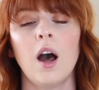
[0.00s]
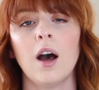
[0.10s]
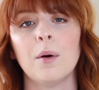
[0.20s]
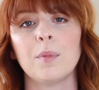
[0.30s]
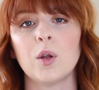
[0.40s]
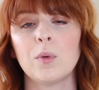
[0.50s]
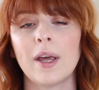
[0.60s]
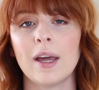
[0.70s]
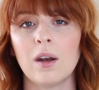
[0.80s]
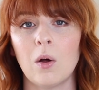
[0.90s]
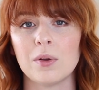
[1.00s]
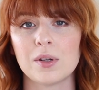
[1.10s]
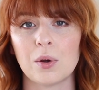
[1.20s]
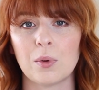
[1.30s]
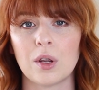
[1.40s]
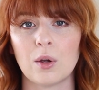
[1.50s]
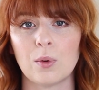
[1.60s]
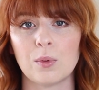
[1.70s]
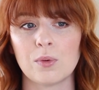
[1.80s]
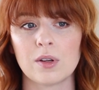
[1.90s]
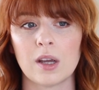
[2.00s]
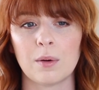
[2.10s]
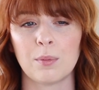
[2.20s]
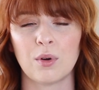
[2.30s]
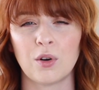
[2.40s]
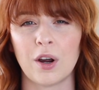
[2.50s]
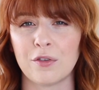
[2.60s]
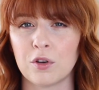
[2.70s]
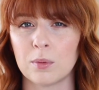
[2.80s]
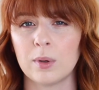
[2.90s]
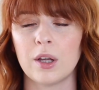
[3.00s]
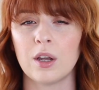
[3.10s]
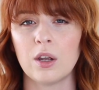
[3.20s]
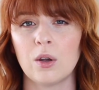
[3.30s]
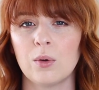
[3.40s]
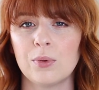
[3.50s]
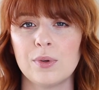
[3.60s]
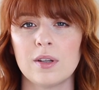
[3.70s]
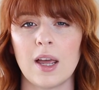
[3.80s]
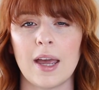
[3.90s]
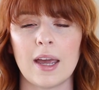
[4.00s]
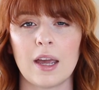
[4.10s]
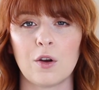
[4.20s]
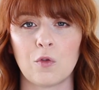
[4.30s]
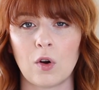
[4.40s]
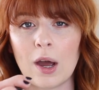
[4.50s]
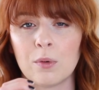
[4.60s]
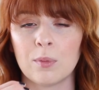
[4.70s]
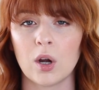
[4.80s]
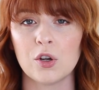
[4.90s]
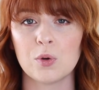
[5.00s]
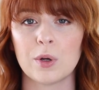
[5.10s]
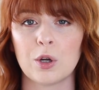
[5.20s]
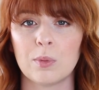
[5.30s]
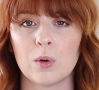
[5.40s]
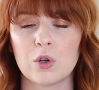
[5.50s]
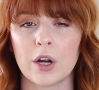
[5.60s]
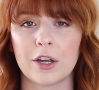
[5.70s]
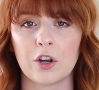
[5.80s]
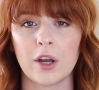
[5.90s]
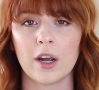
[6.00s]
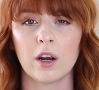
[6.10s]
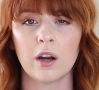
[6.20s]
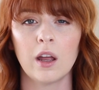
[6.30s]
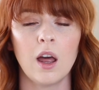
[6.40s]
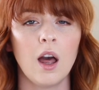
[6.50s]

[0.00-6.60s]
You can also use and preferably use a round brush when you're blow drying your hair.